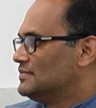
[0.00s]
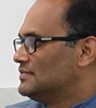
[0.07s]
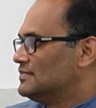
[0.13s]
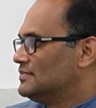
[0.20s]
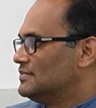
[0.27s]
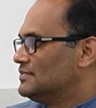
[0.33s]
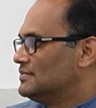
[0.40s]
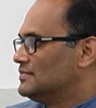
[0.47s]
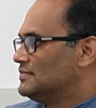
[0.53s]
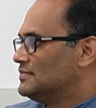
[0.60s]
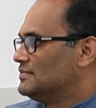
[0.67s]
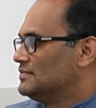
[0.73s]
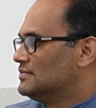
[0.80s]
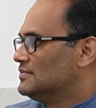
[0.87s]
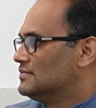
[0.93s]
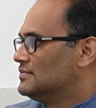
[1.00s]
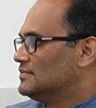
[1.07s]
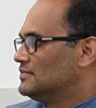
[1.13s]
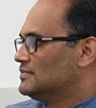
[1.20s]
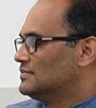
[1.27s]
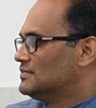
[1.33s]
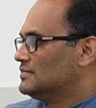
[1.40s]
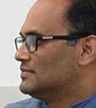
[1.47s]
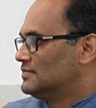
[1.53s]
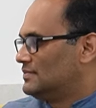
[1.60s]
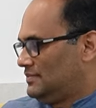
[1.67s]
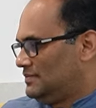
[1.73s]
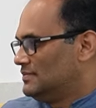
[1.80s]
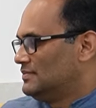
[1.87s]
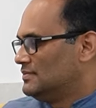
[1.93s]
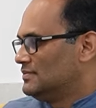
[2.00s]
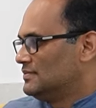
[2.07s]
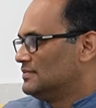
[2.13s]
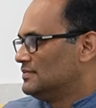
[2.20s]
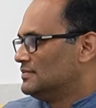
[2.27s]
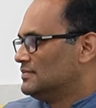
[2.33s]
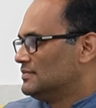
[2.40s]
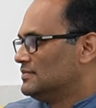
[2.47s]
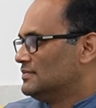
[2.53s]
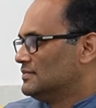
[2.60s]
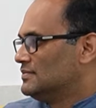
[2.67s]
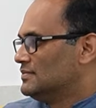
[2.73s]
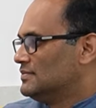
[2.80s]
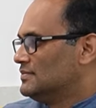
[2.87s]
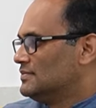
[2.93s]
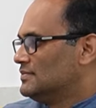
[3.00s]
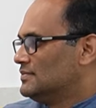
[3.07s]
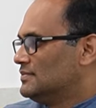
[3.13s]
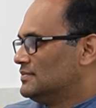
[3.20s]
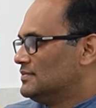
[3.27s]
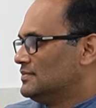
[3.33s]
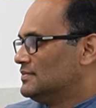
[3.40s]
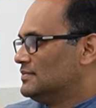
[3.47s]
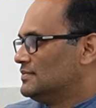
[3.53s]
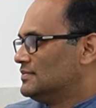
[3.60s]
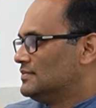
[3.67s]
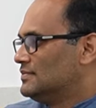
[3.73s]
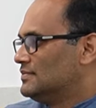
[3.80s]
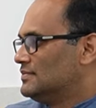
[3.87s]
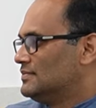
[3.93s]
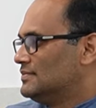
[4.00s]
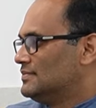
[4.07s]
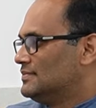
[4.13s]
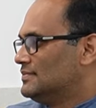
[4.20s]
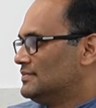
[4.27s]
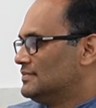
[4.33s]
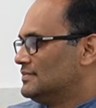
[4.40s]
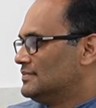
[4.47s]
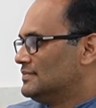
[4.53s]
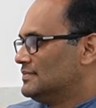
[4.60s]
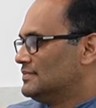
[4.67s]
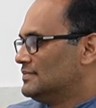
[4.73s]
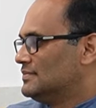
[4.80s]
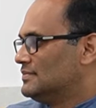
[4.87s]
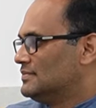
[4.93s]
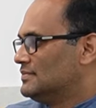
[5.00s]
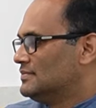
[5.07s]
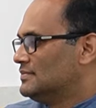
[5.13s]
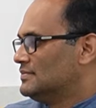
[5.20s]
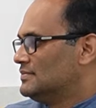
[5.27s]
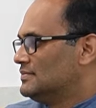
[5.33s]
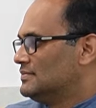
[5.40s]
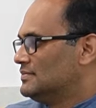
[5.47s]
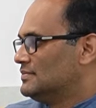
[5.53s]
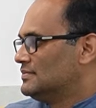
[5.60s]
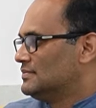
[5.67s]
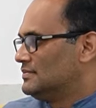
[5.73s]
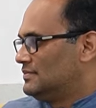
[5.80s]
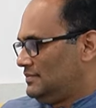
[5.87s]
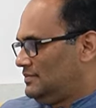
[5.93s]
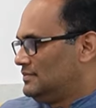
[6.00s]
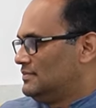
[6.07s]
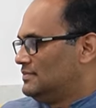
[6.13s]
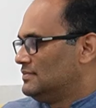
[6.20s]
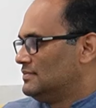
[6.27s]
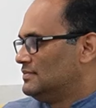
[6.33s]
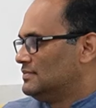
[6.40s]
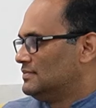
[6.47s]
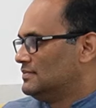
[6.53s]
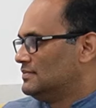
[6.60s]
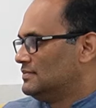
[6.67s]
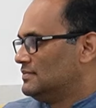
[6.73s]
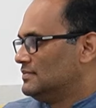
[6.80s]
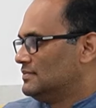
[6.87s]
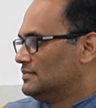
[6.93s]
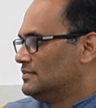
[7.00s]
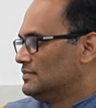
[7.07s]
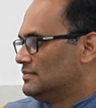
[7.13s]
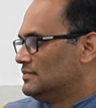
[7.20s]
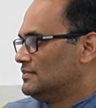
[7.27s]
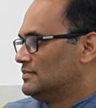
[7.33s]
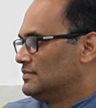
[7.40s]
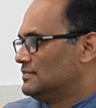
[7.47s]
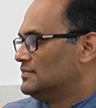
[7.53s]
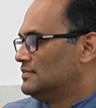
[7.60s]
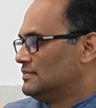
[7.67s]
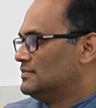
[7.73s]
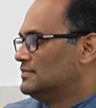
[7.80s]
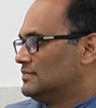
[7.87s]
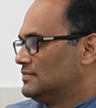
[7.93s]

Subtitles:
(not speaking)